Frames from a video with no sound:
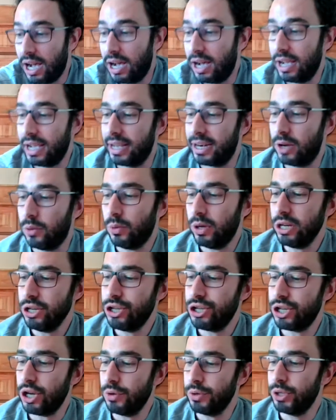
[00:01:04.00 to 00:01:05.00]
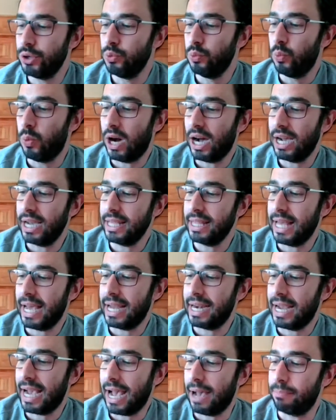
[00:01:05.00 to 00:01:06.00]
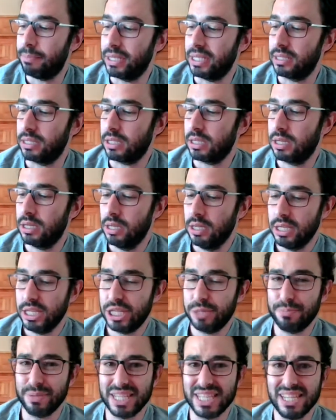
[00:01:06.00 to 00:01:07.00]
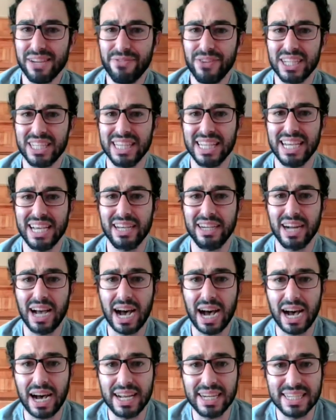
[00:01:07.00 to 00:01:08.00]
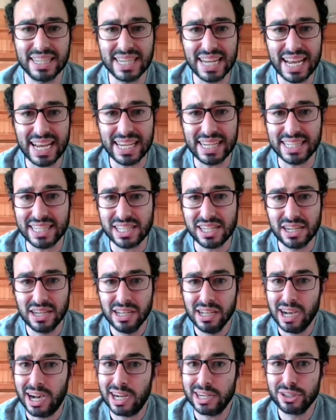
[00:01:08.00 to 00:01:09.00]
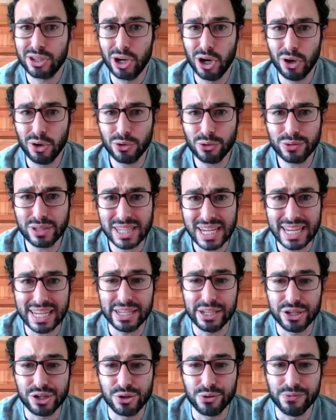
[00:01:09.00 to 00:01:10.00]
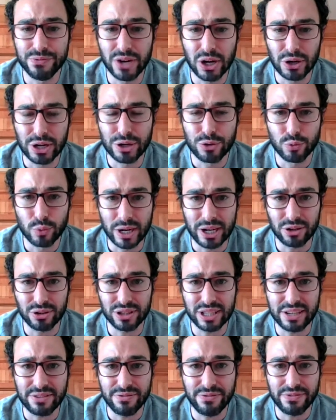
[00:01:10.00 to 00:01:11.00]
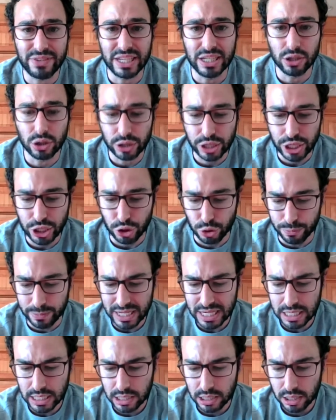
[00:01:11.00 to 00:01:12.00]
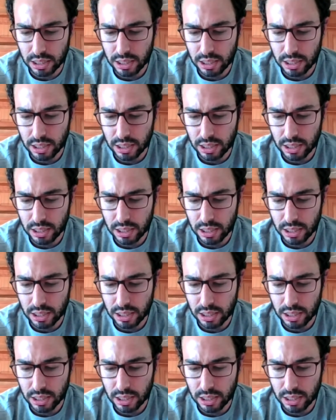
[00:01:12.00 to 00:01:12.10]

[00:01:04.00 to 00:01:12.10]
And I want to show you why that happens, specifically on hot days. On cold days, you very rarely feel humid.